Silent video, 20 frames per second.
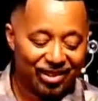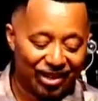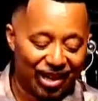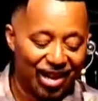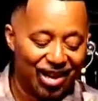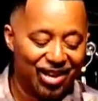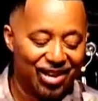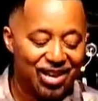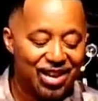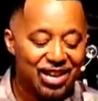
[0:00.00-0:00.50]

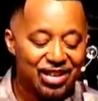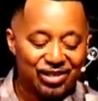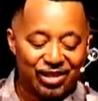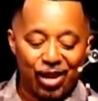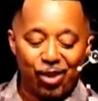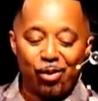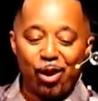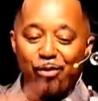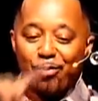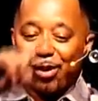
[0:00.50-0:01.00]

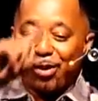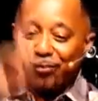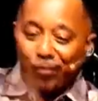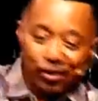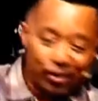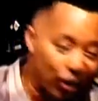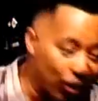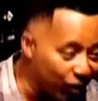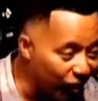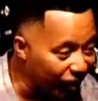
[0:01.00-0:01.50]
Stay away from them
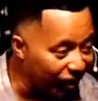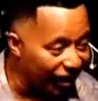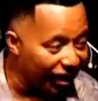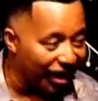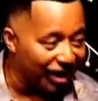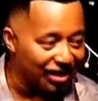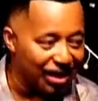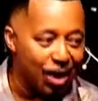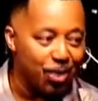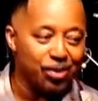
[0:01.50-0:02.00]
fraternity
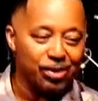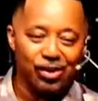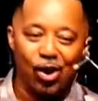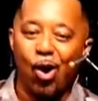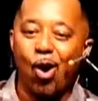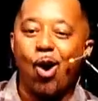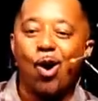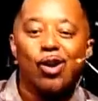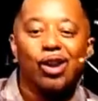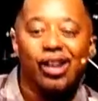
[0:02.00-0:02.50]
guys. I was
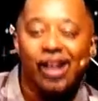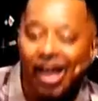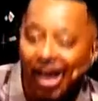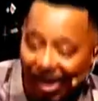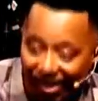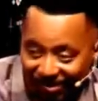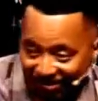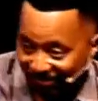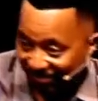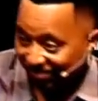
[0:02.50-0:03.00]
all of
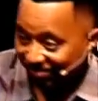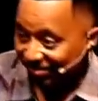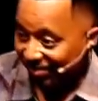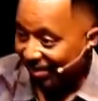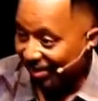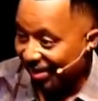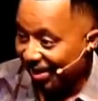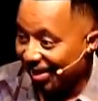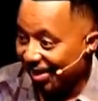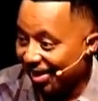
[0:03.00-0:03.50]
that.
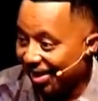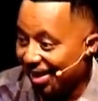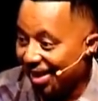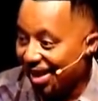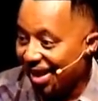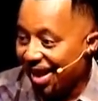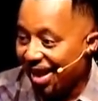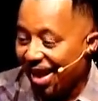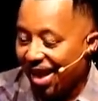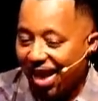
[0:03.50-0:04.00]

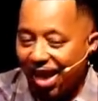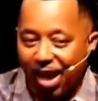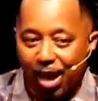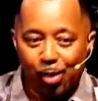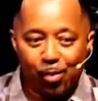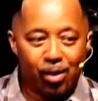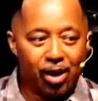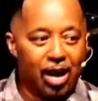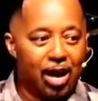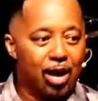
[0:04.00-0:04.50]

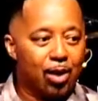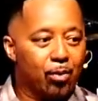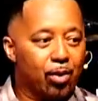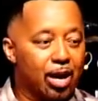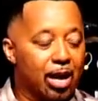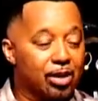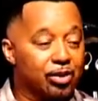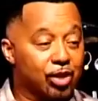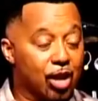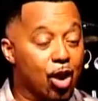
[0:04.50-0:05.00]
And when I,
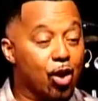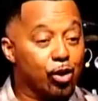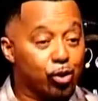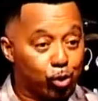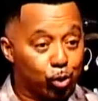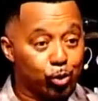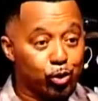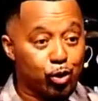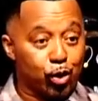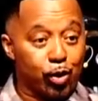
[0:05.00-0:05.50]
when I saw her,
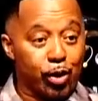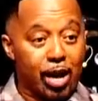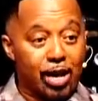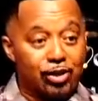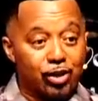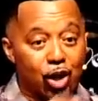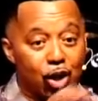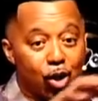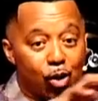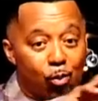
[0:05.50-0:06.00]
true story,
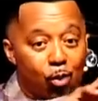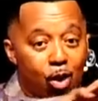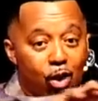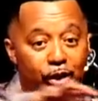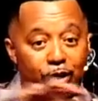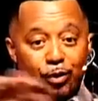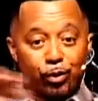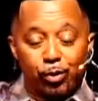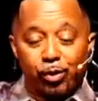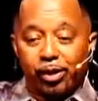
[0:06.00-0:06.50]
I saw her
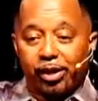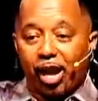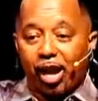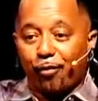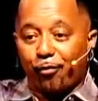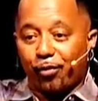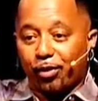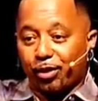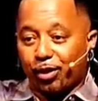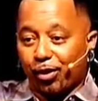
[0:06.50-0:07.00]
walking through the
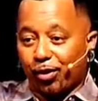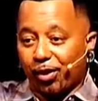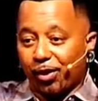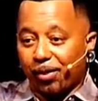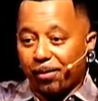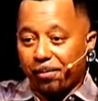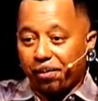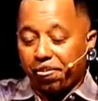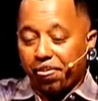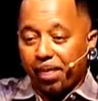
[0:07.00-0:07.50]

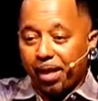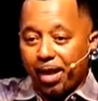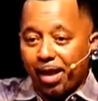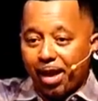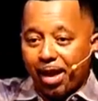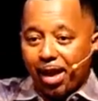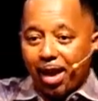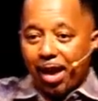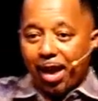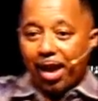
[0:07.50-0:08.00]
cafeteria.
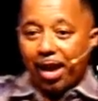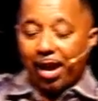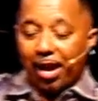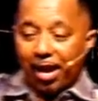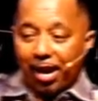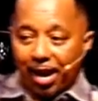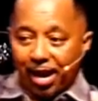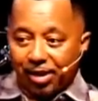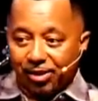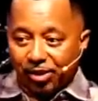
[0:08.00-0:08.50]
And,
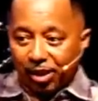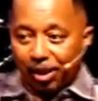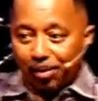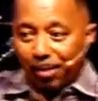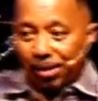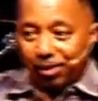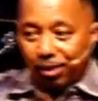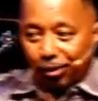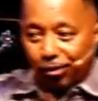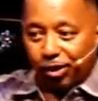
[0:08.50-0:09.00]
and I said to
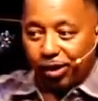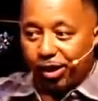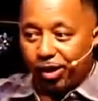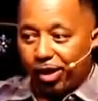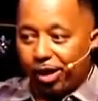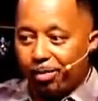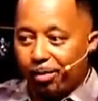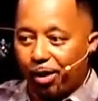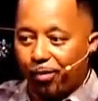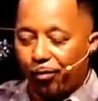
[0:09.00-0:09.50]
myself, sitting there
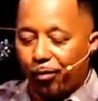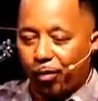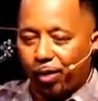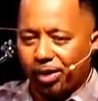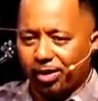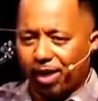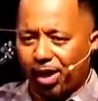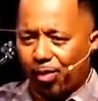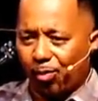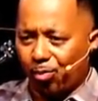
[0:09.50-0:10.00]
eating my food, I
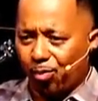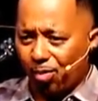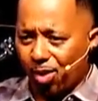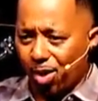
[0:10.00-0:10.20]
was like,